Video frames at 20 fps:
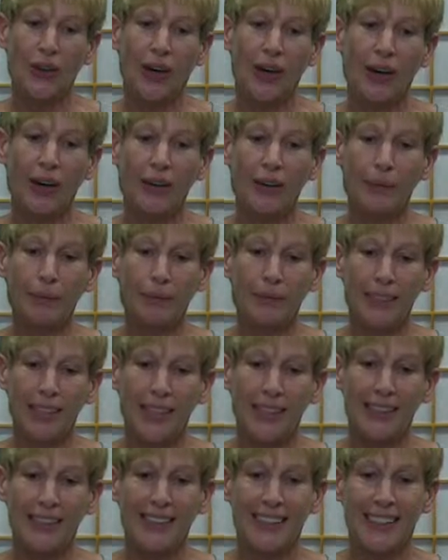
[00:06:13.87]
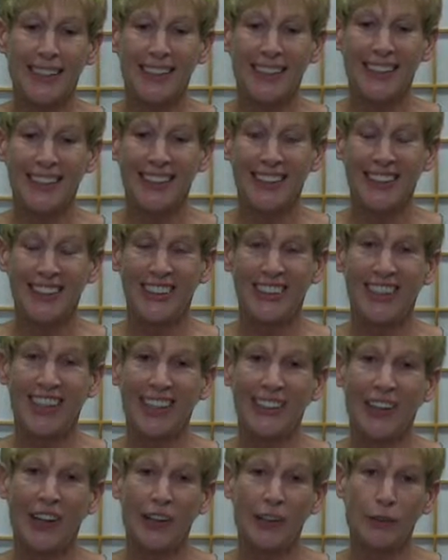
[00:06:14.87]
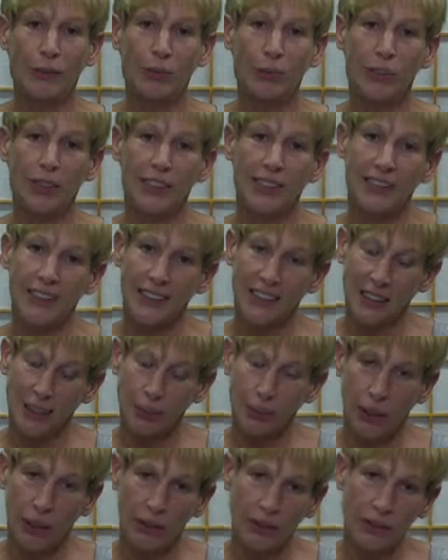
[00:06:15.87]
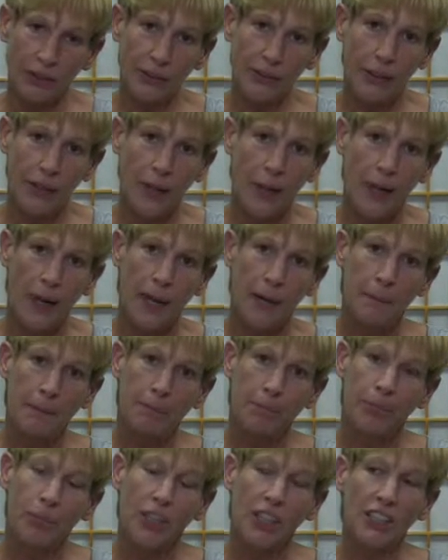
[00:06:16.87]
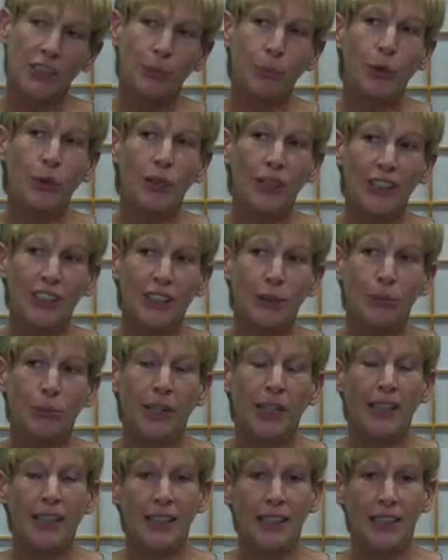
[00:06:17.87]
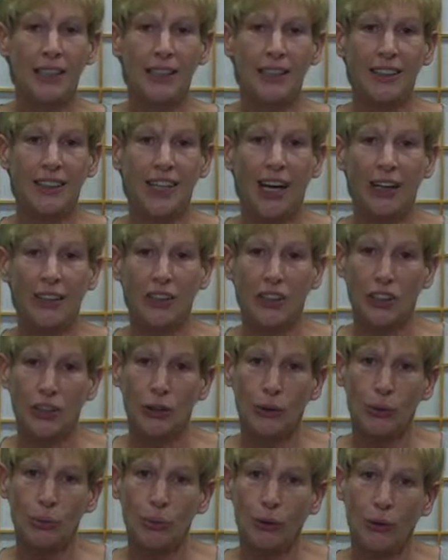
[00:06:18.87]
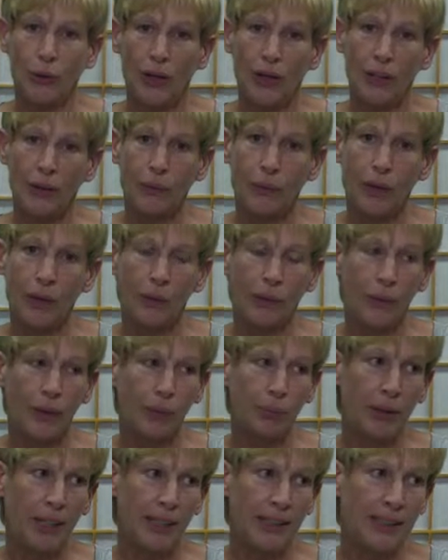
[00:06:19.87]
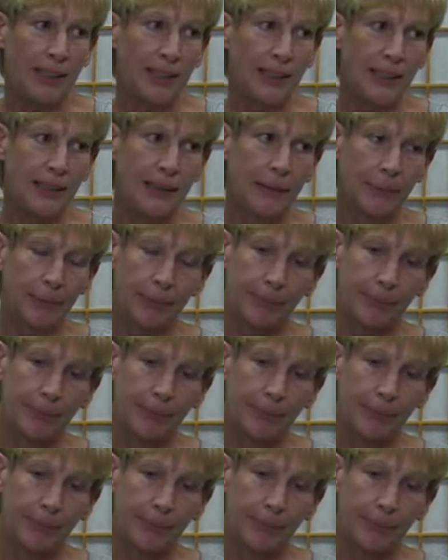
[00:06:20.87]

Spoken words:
our place and teaching day longs because it's smaller. It's more intimate. He can talk to you more on a one-on-one basis